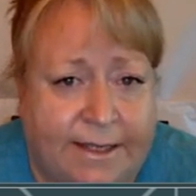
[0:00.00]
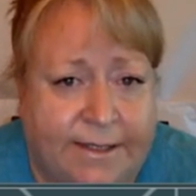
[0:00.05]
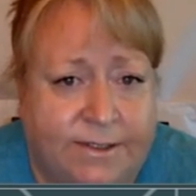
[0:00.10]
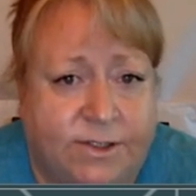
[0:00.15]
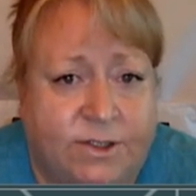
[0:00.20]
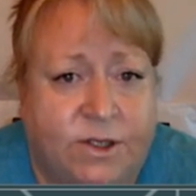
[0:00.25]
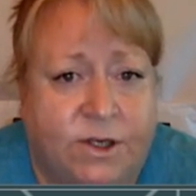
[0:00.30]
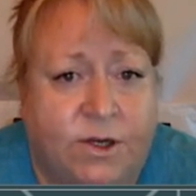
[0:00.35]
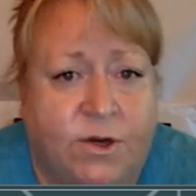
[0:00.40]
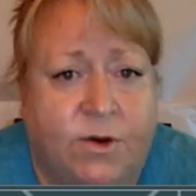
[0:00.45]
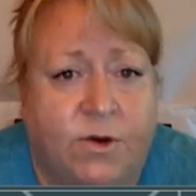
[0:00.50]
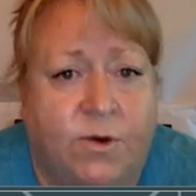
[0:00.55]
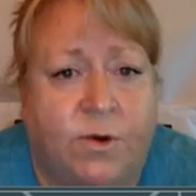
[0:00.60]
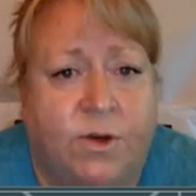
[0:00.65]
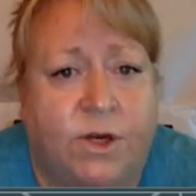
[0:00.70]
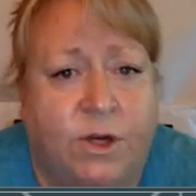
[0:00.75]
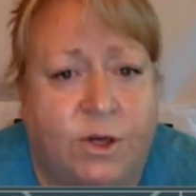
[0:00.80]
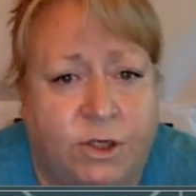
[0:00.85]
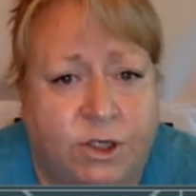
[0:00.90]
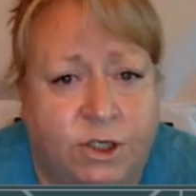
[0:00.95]
so
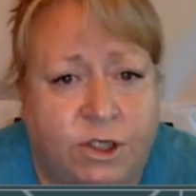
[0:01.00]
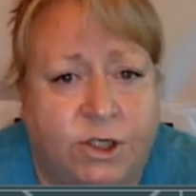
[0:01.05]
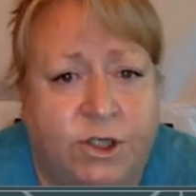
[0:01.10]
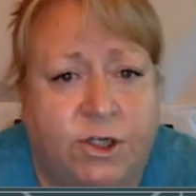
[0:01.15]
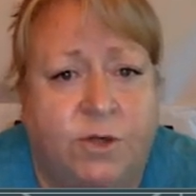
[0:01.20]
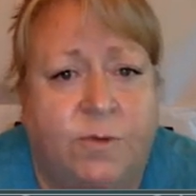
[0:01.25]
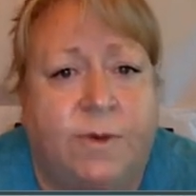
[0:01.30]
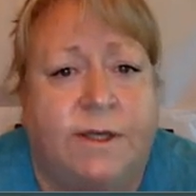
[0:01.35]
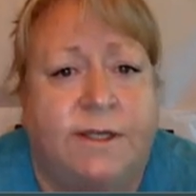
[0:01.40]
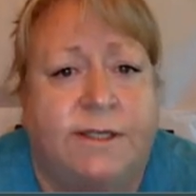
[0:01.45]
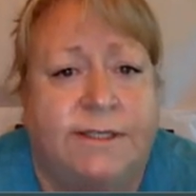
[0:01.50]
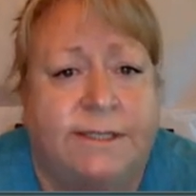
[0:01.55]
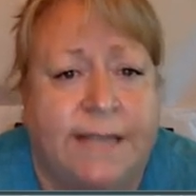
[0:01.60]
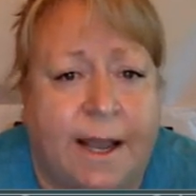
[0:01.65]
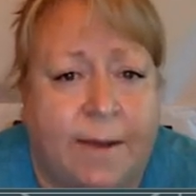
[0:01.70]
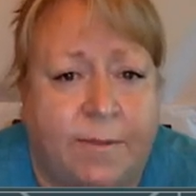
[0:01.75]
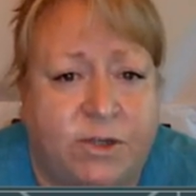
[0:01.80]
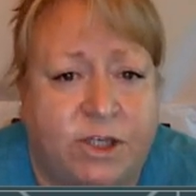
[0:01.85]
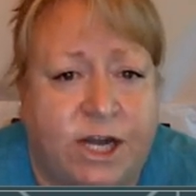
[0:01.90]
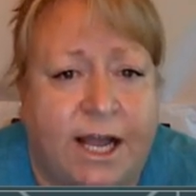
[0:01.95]
YouTube,
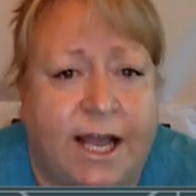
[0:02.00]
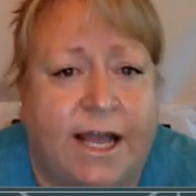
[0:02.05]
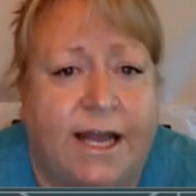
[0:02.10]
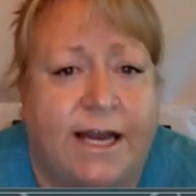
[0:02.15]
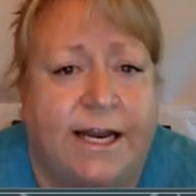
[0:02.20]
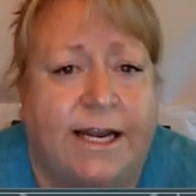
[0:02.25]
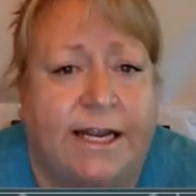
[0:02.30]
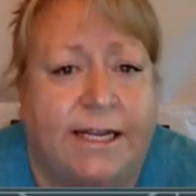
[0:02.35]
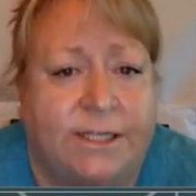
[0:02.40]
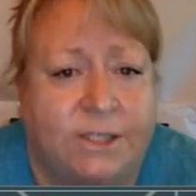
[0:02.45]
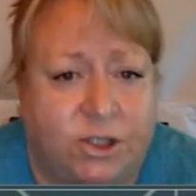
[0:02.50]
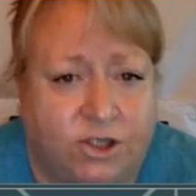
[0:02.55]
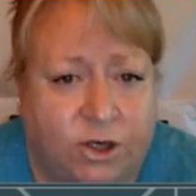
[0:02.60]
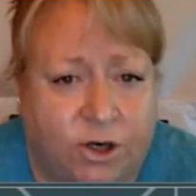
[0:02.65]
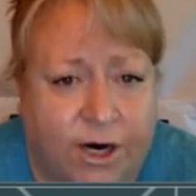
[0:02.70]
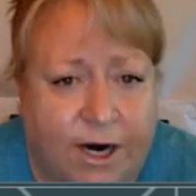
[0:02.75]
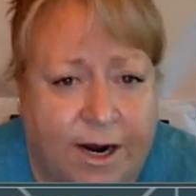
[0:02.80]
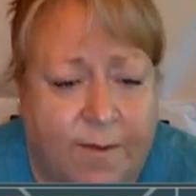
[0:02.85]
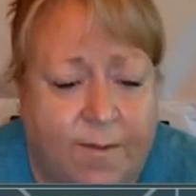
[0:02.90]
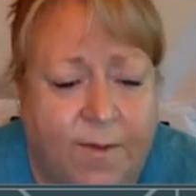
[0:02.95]
Snapchat,
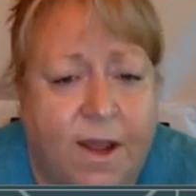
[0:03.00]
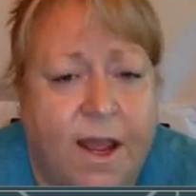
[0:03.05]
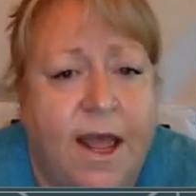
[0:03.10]
Instagram,